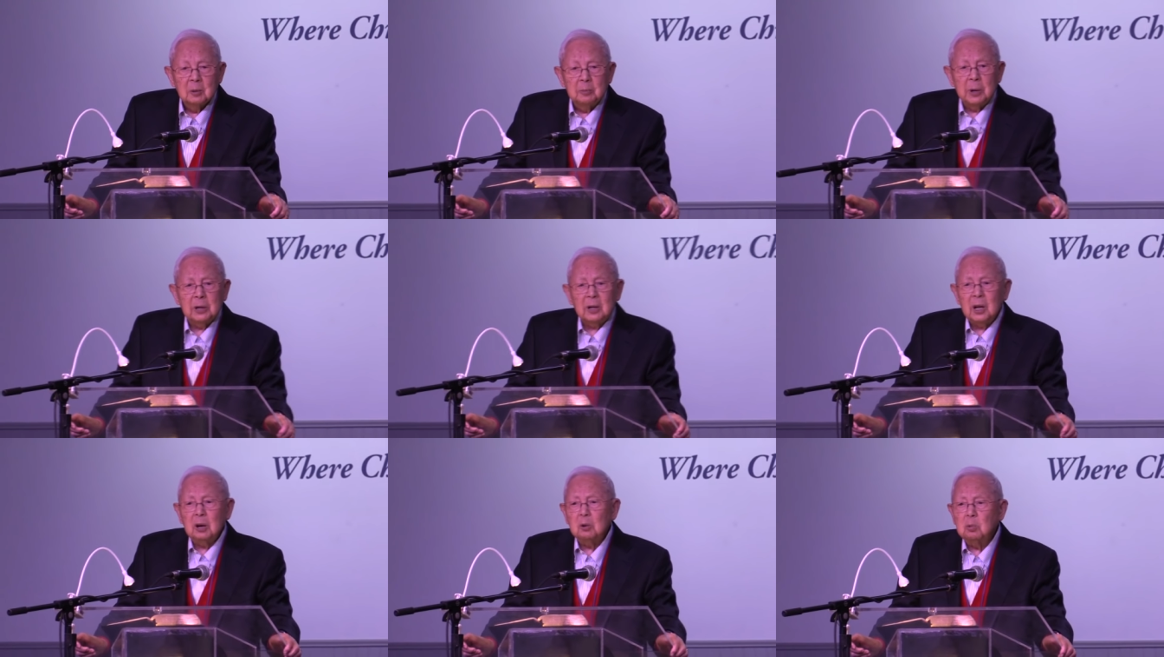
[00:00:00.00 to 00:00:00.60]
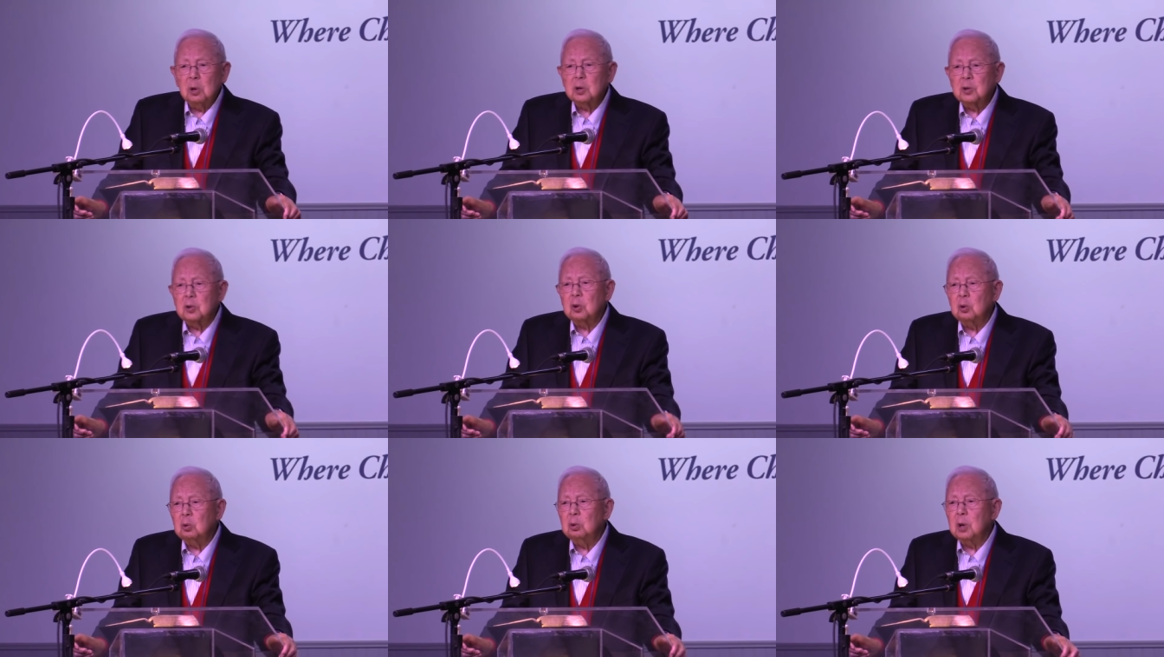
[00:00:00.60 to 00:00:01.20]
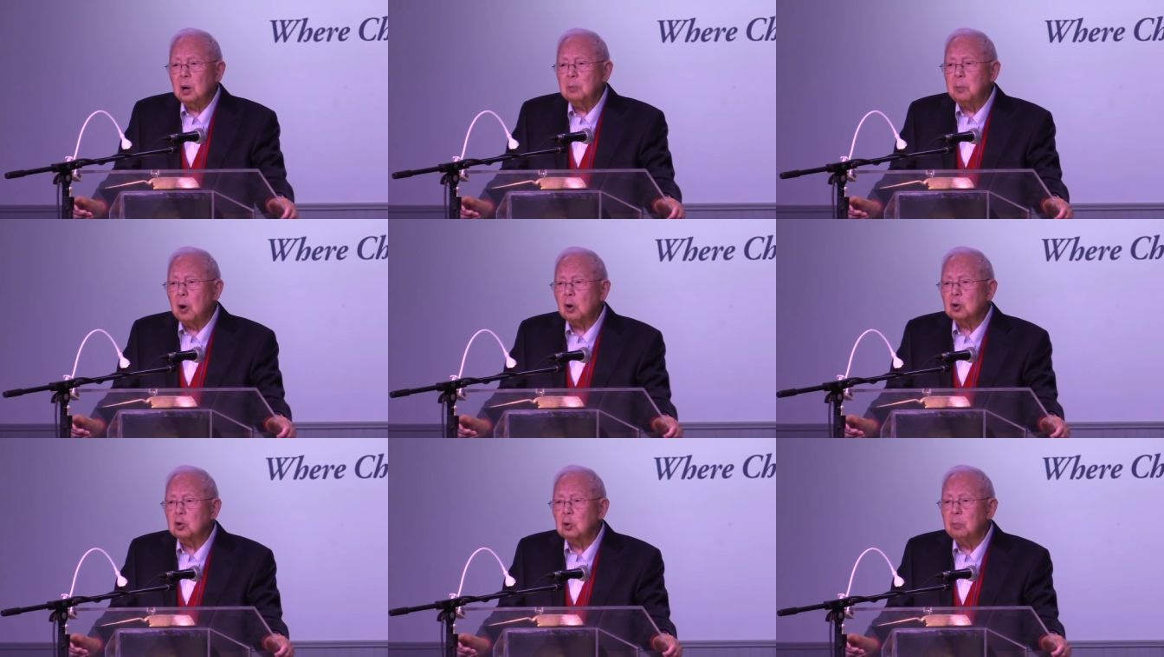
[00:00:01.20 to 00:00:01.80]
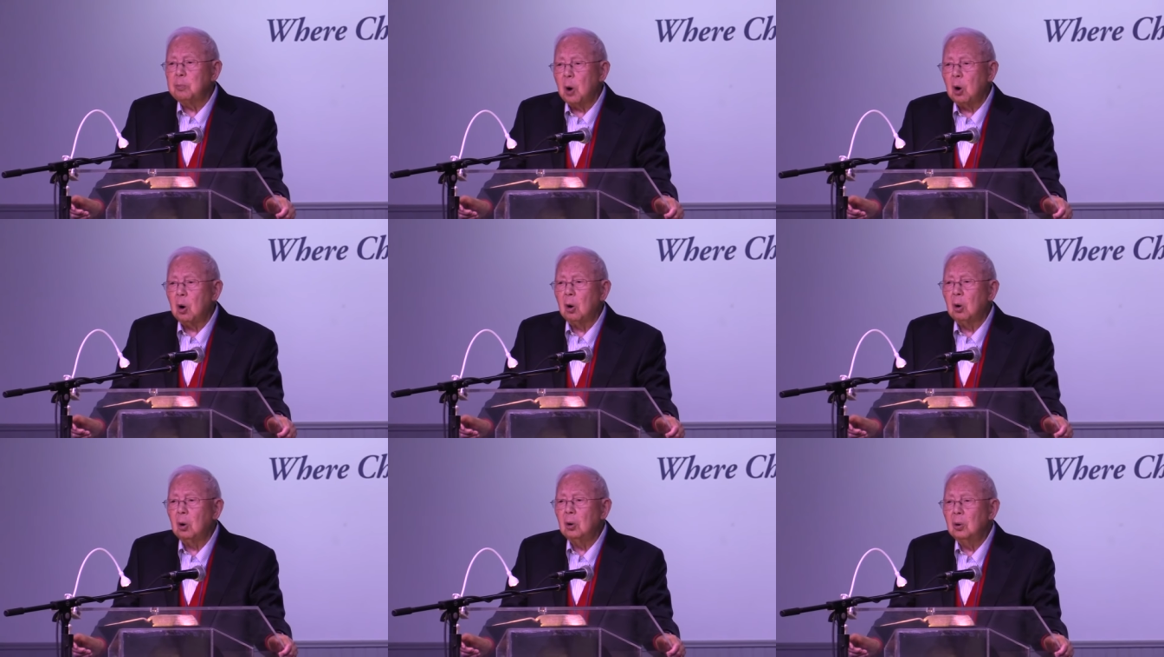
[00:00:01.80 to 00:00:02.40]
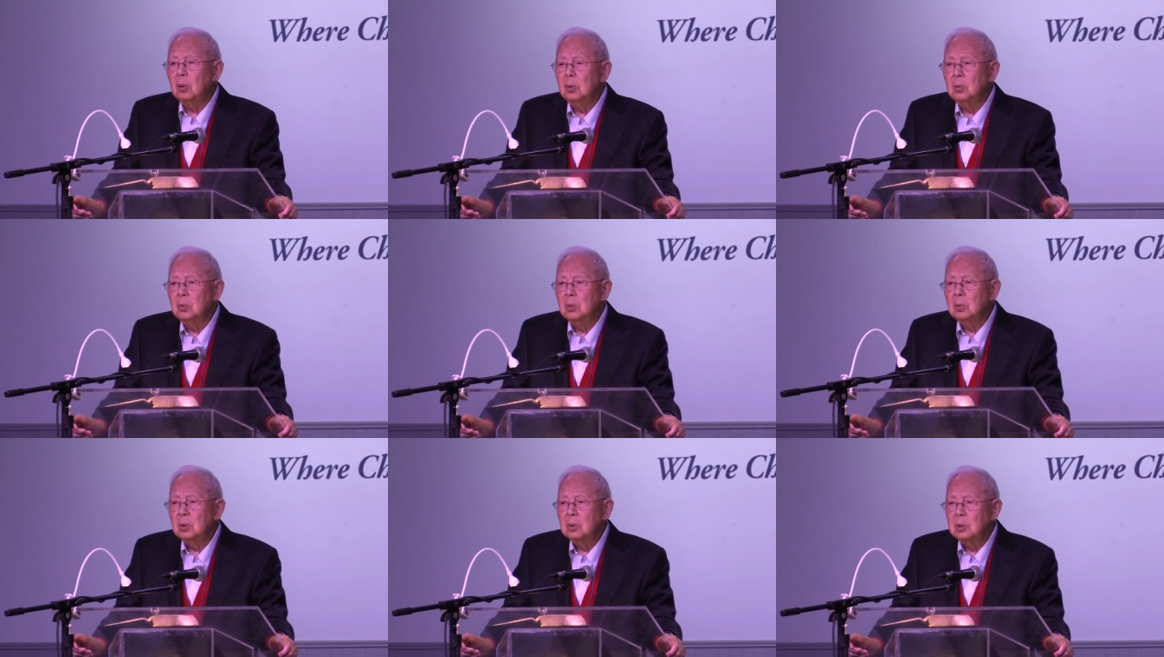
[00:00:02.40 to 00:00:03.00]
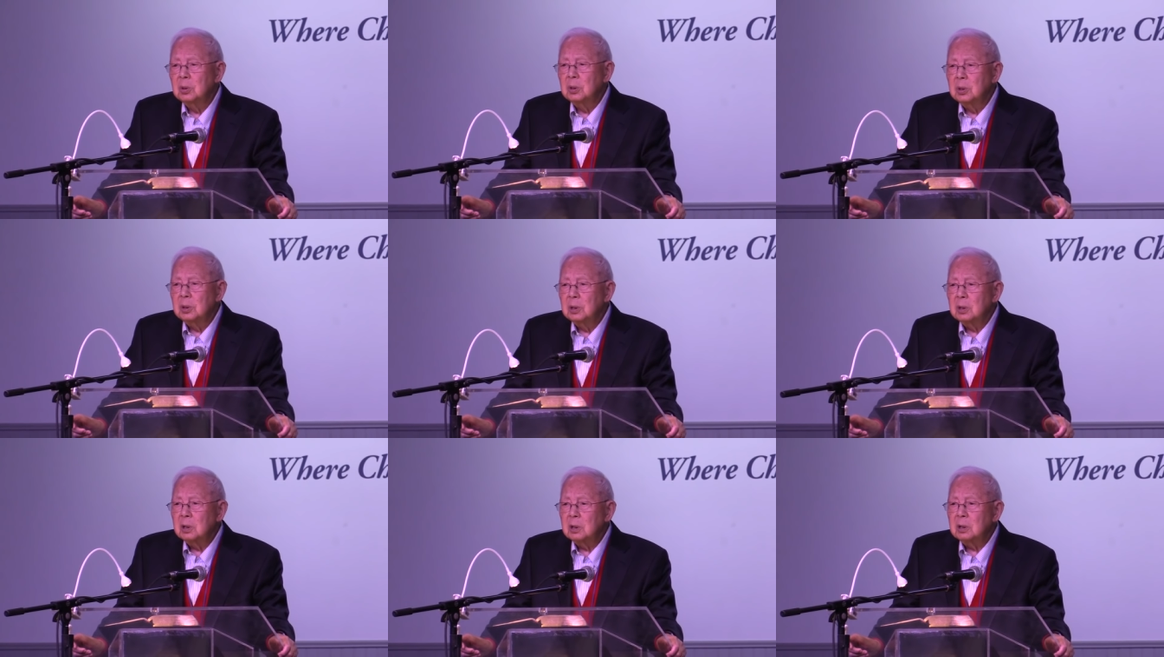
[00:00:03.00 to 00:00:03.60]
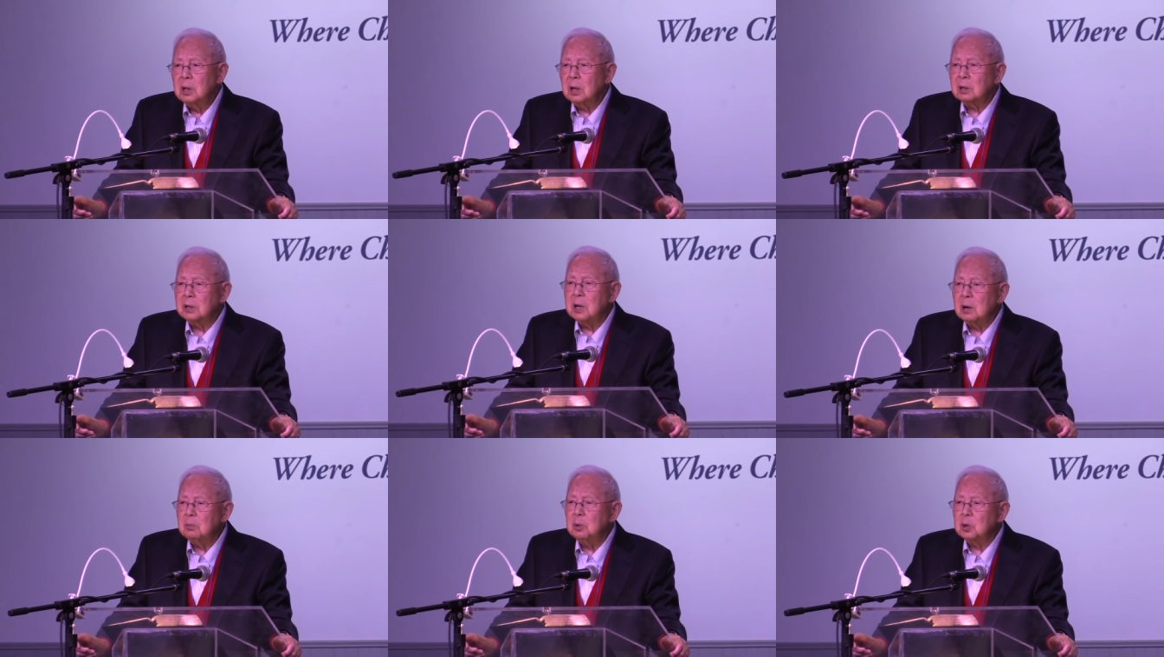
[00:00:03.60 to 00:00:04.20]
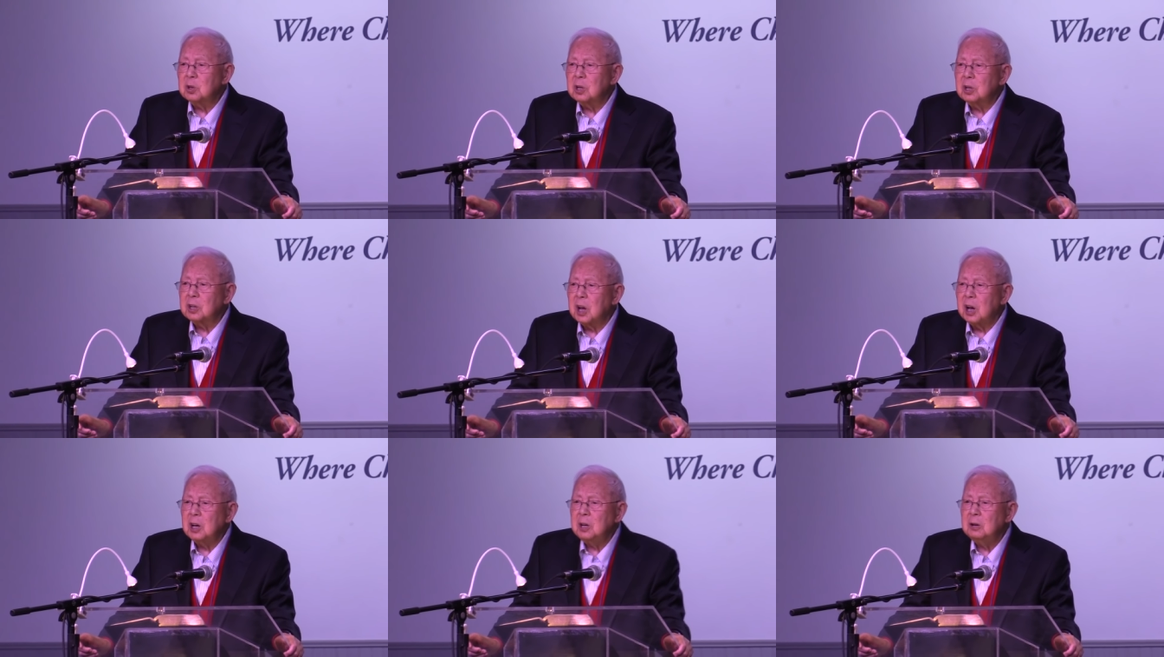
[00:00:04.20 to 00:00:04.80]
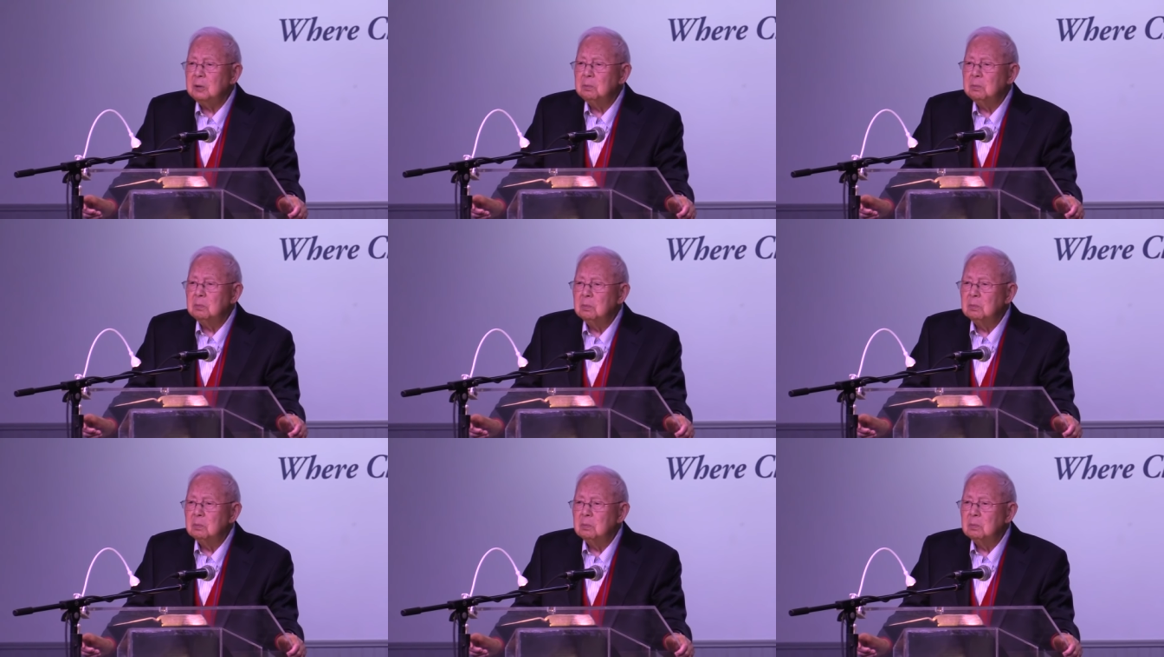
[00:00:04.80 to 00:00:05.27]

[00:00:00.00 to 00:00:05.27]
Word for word: But it was through the Apostle Paul that Timothy came